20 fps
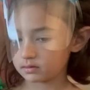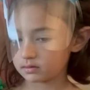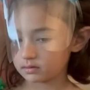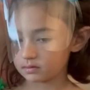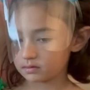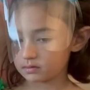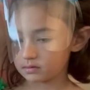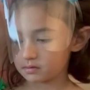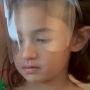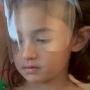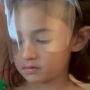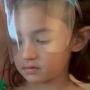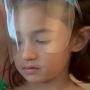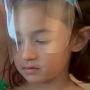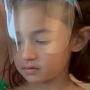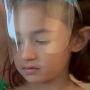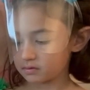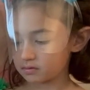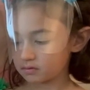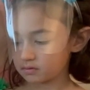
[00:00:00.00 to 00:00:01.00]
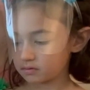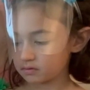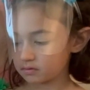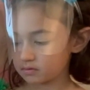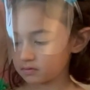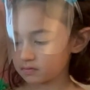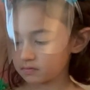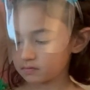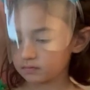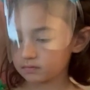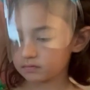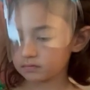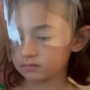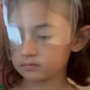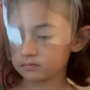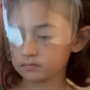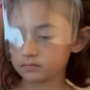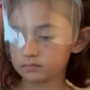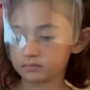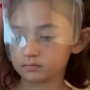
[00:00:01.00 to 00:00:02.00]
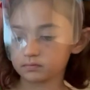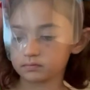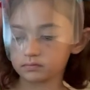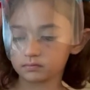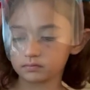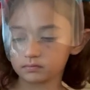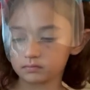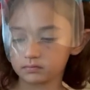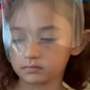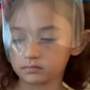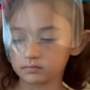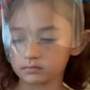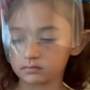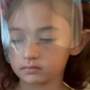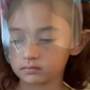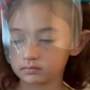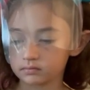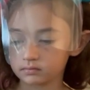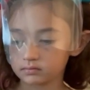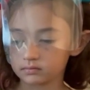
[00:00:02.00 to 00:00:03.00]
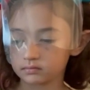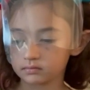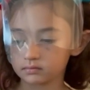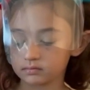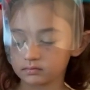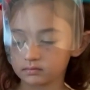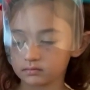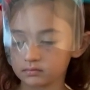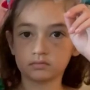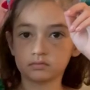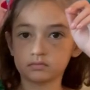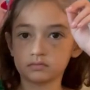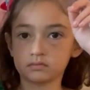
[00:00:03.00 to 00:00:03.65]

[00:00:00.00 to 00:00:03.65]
No words are spoken by the person on screen.